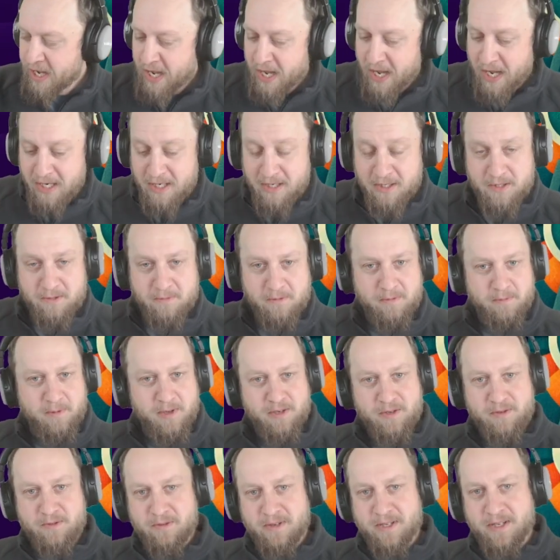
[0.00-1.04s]
And that's what we are
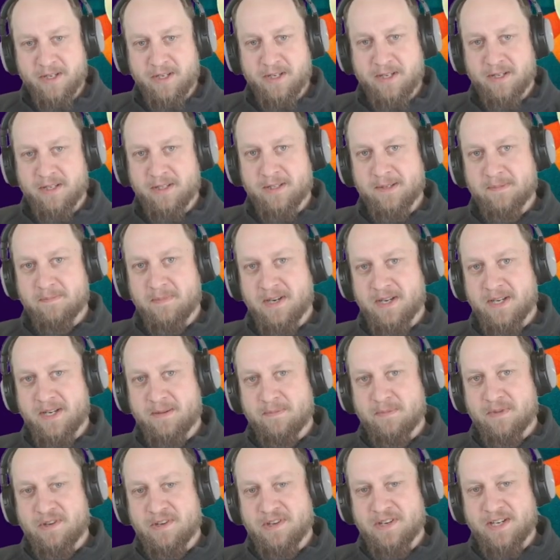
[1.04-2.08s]
doing here. It's Monday
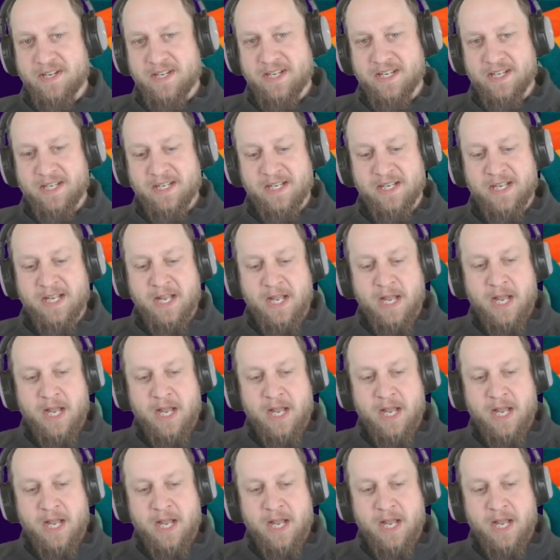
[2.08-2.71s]
morning,